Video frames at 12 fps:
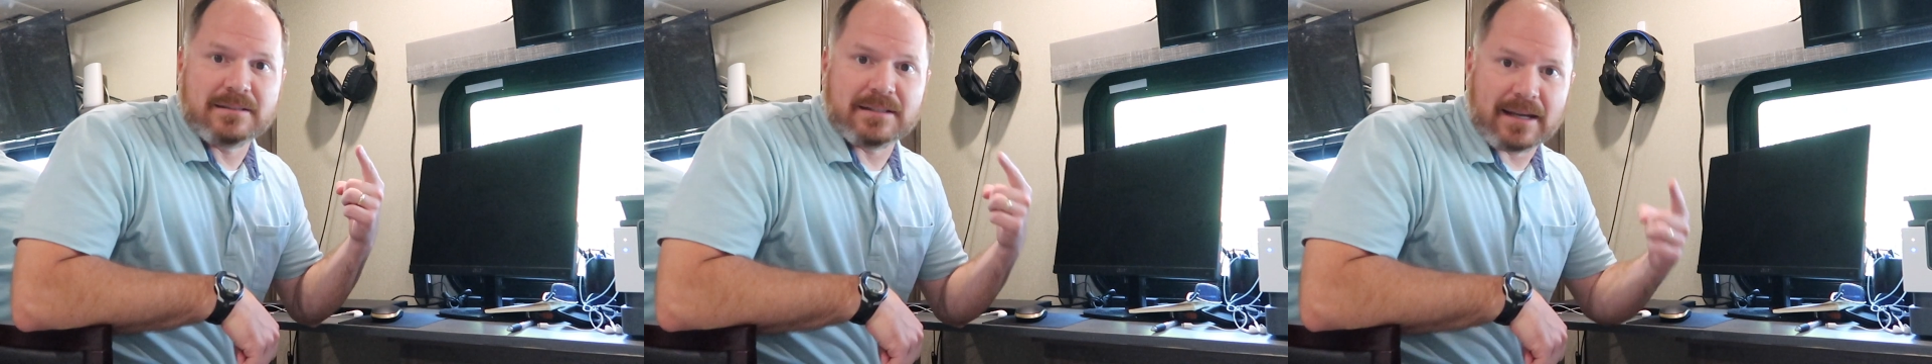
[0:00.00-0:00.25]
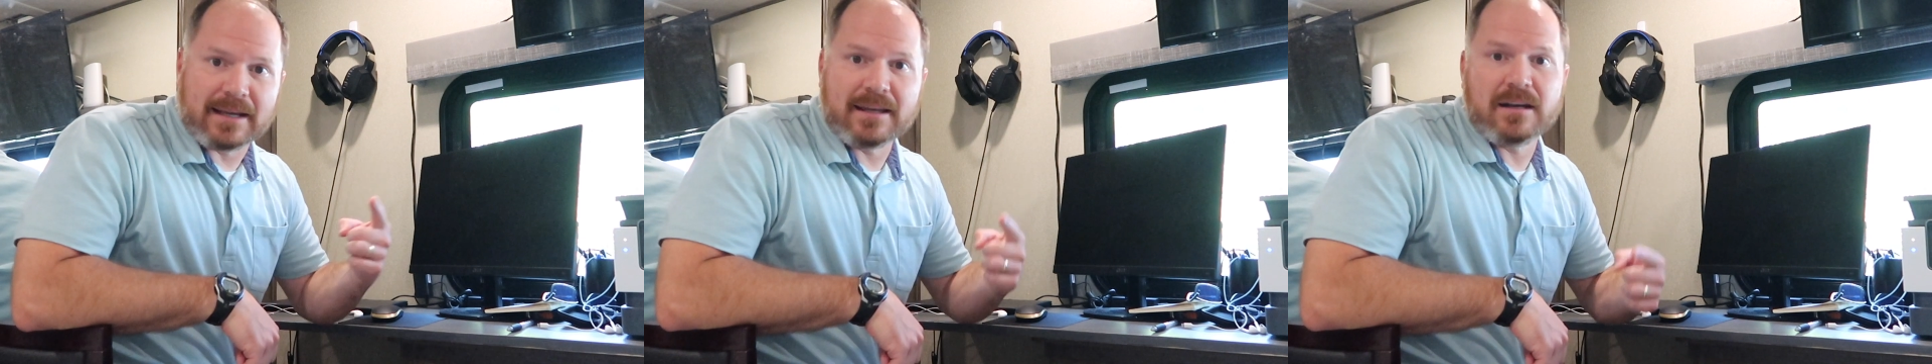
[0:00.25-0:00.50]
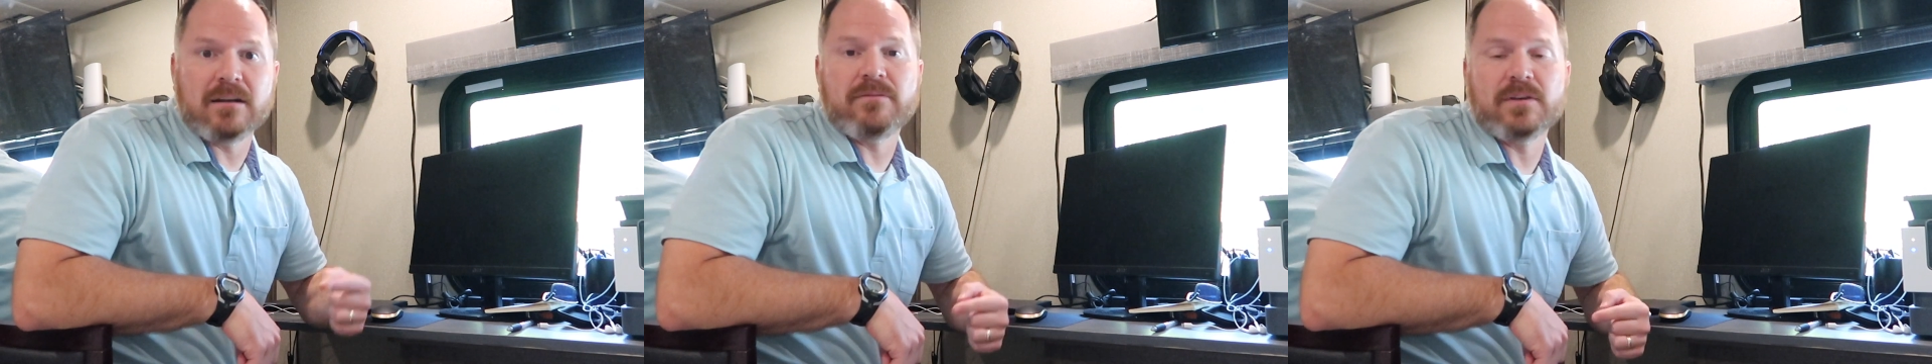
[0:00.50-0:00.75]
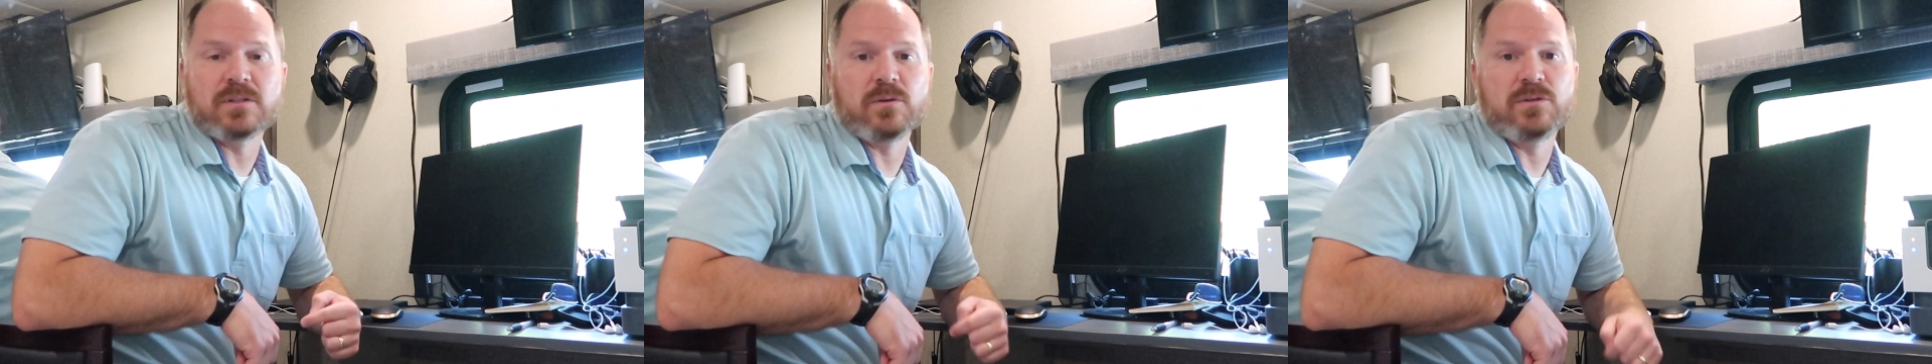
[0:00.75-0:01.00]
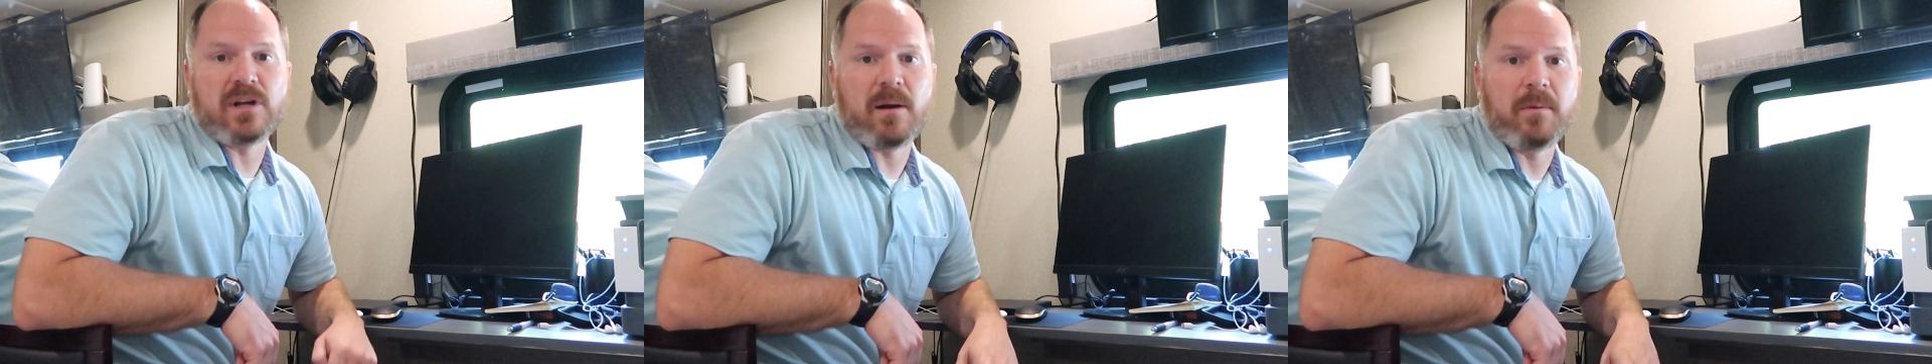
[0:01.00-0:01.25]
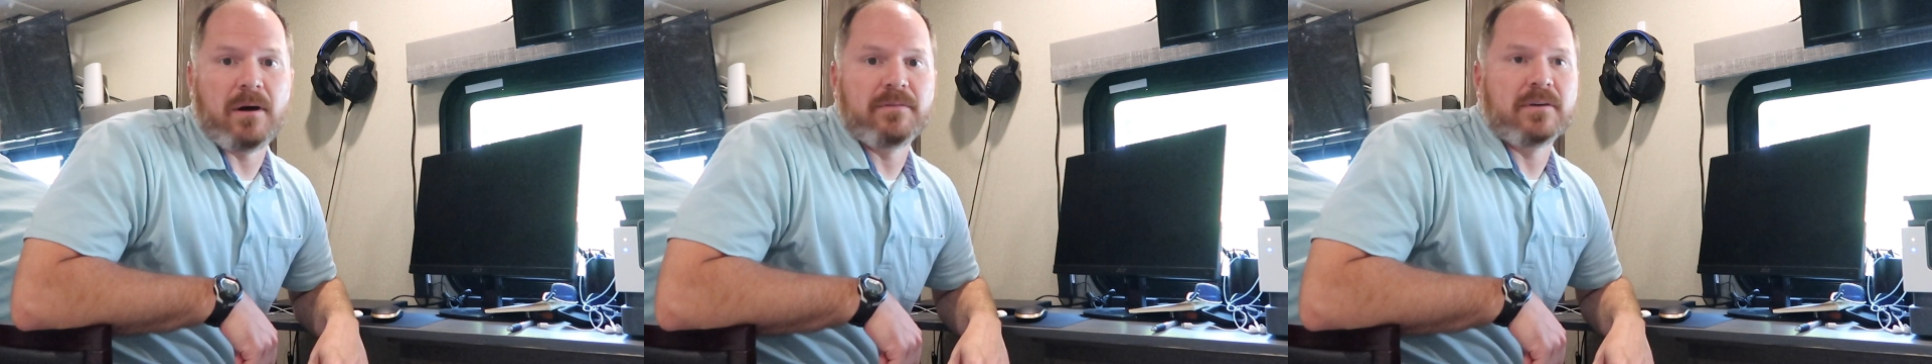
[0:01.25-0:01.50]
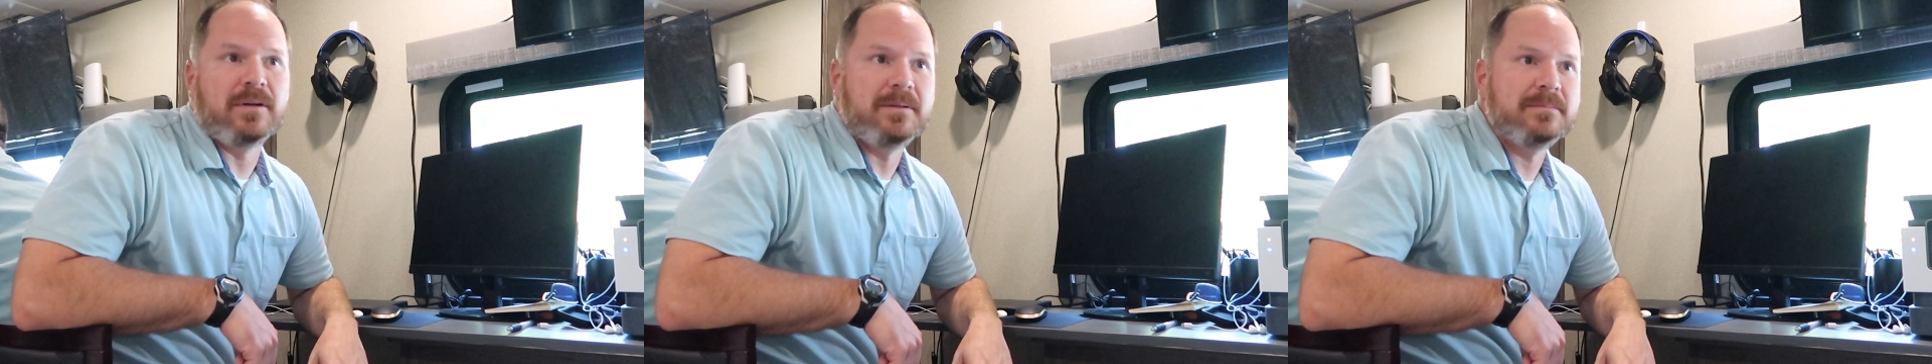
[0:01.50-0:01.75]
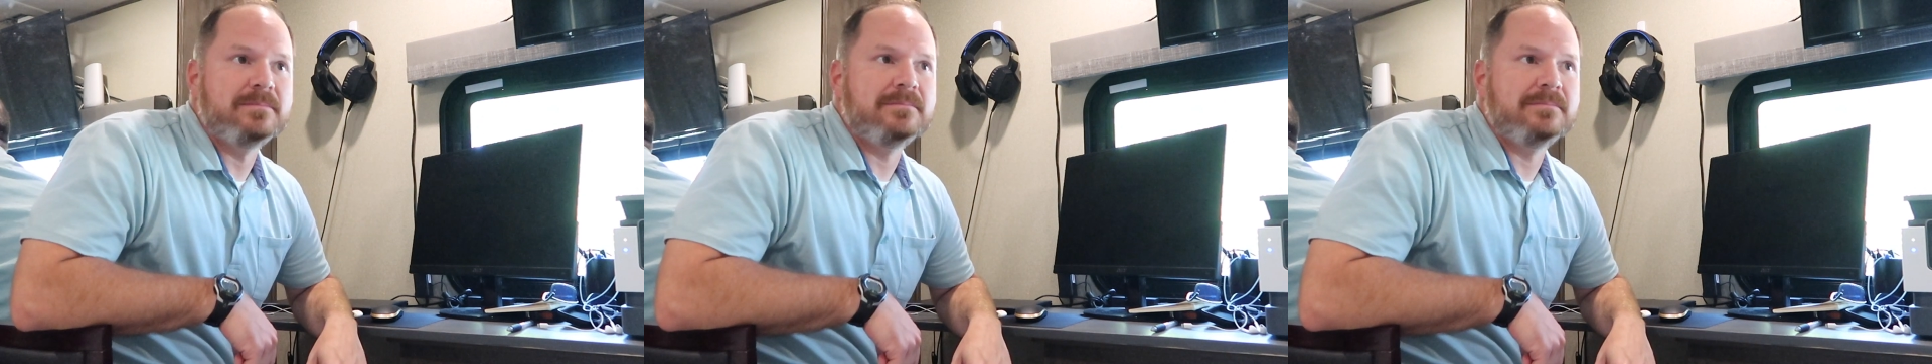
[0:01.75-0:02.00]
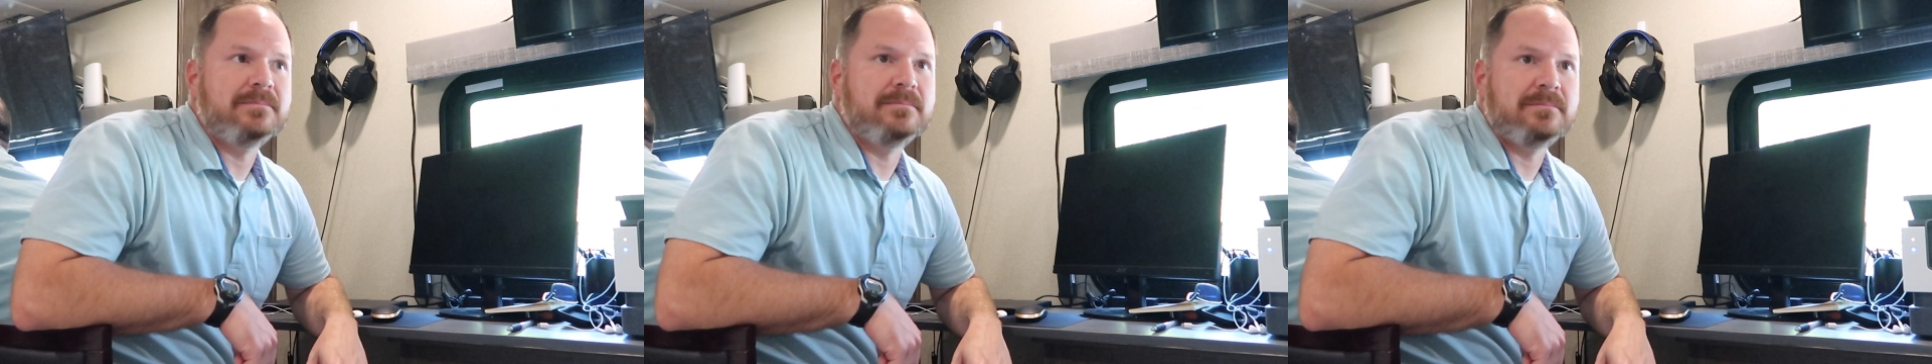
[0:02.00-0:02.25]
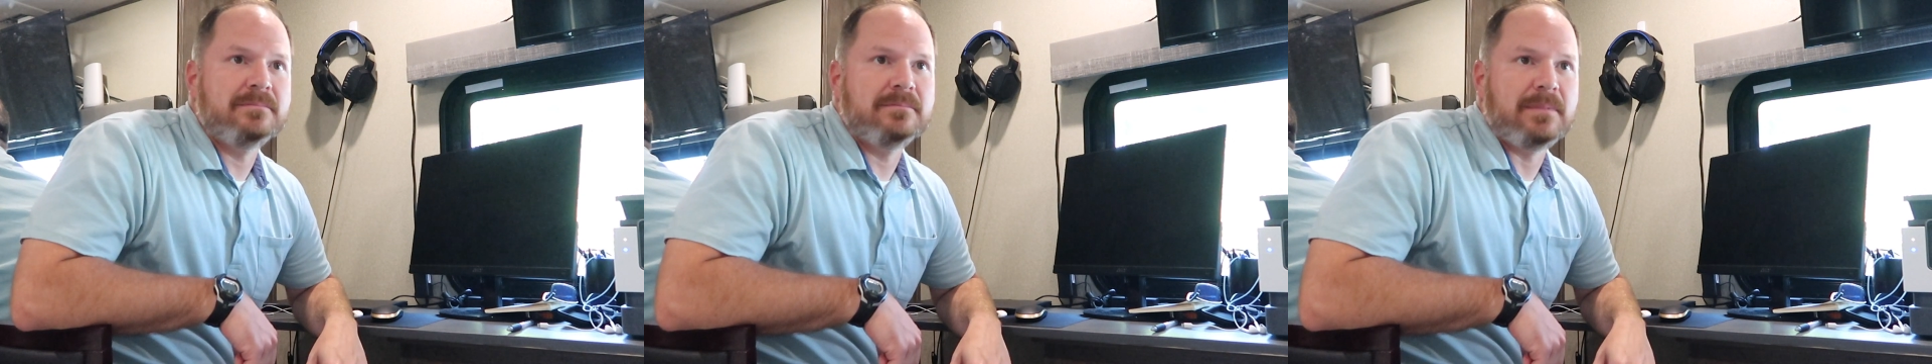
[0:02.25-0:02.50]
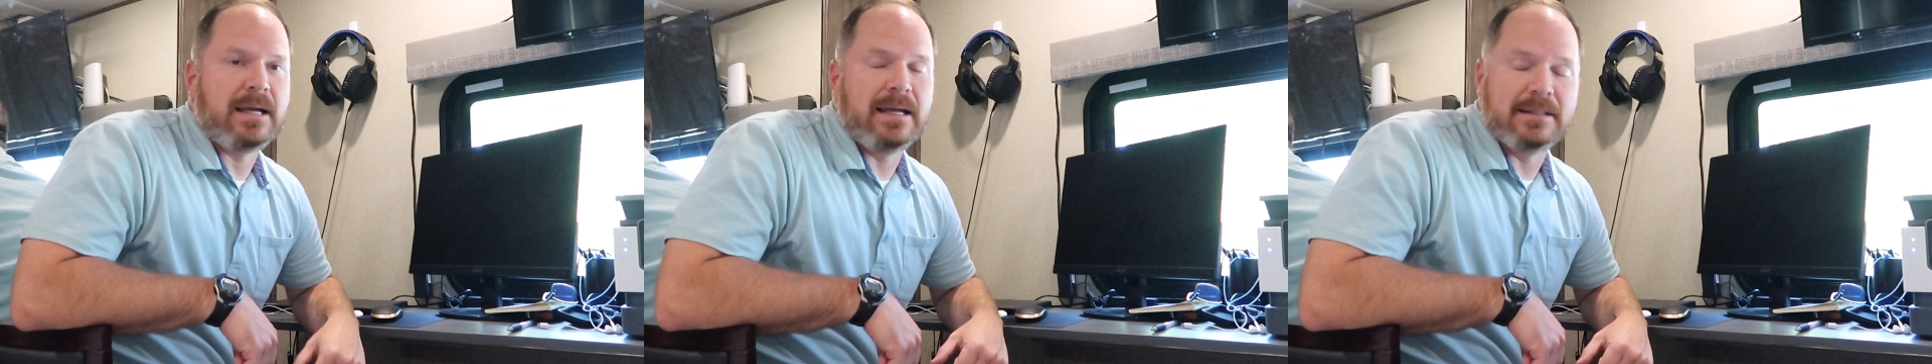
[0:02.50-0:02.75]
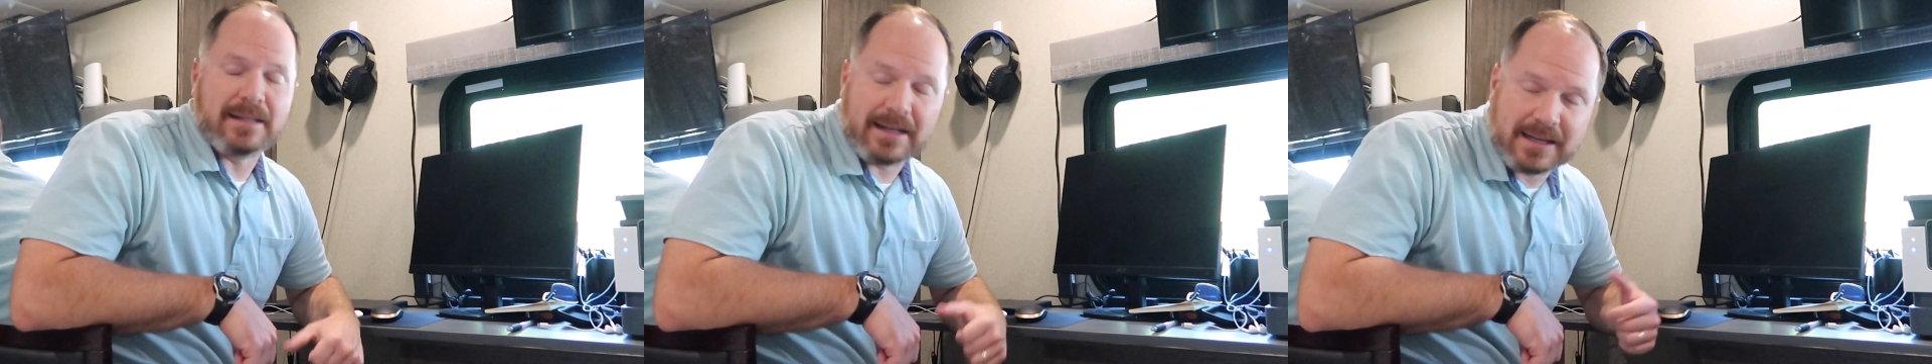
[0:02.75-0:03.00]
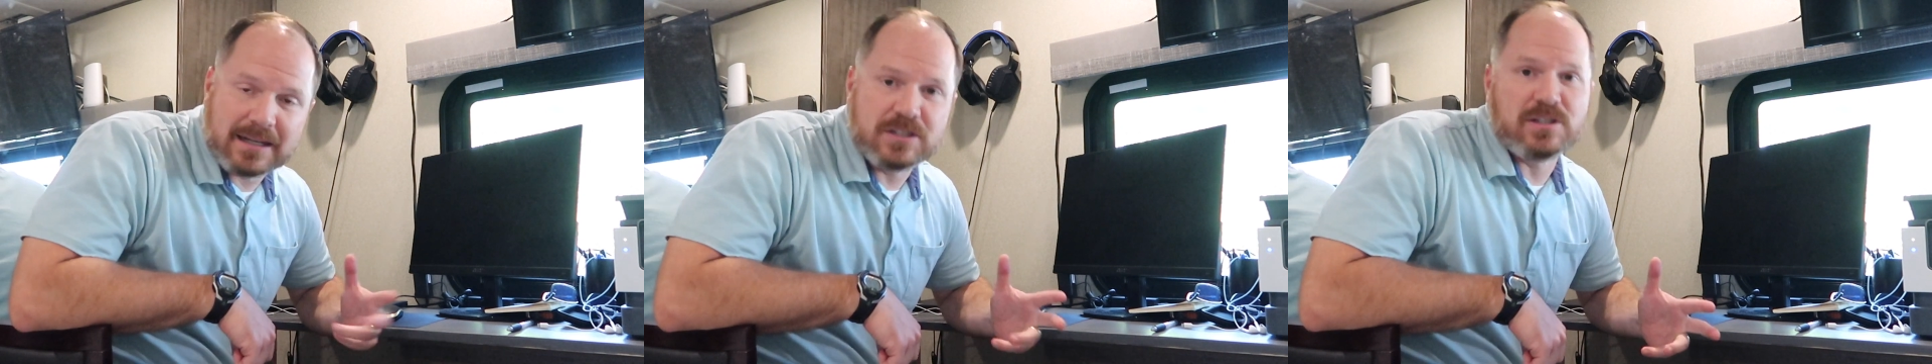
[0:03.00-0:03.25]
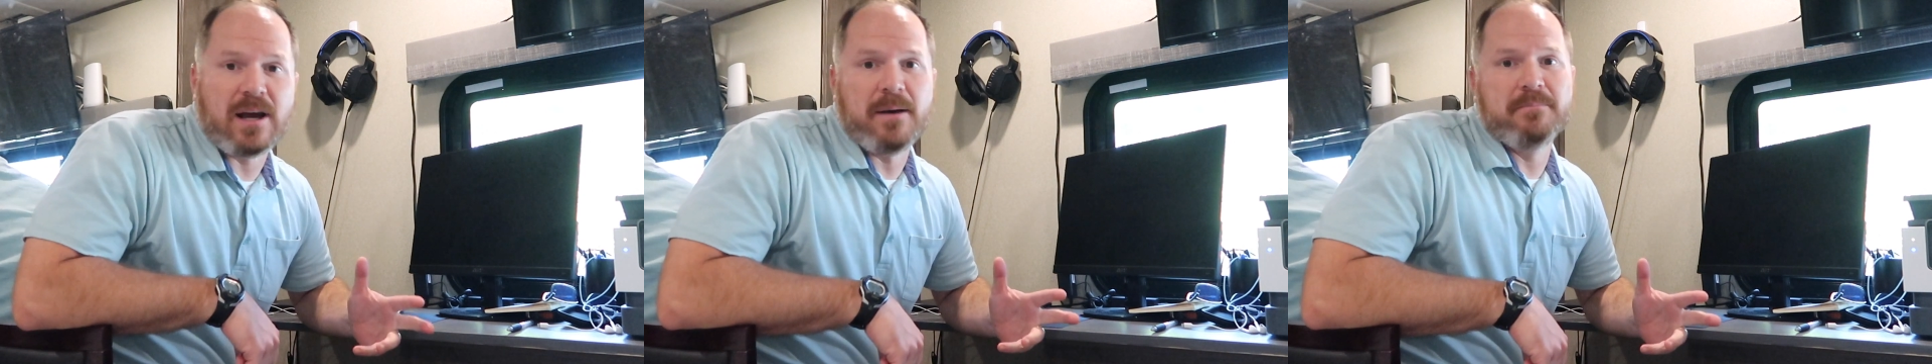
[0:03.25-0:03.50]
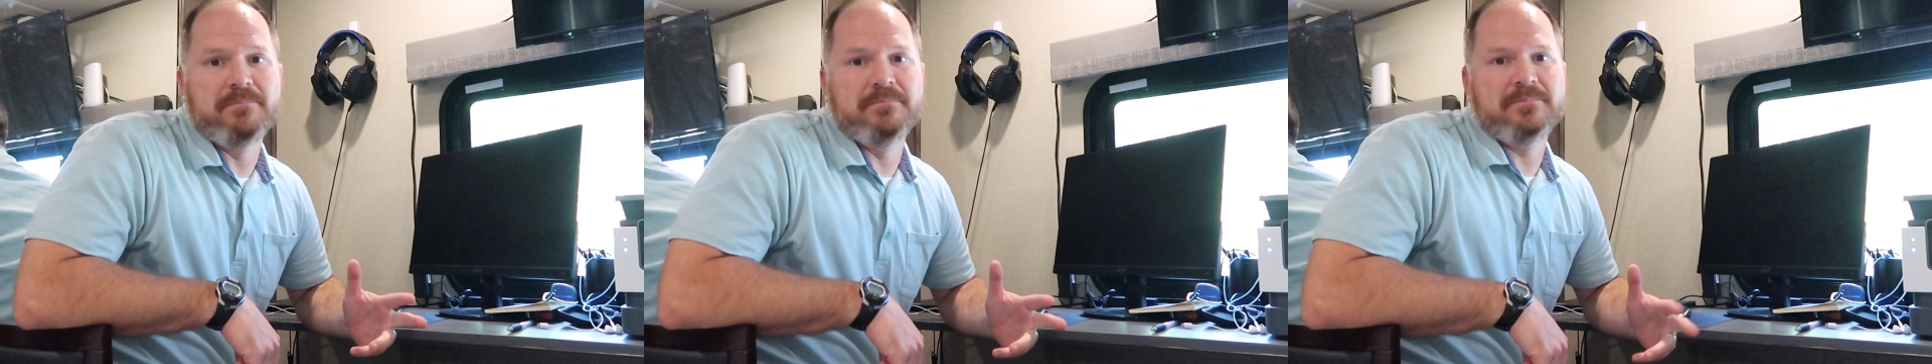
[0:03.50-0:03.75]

did I get an official job offer? And did I get a job?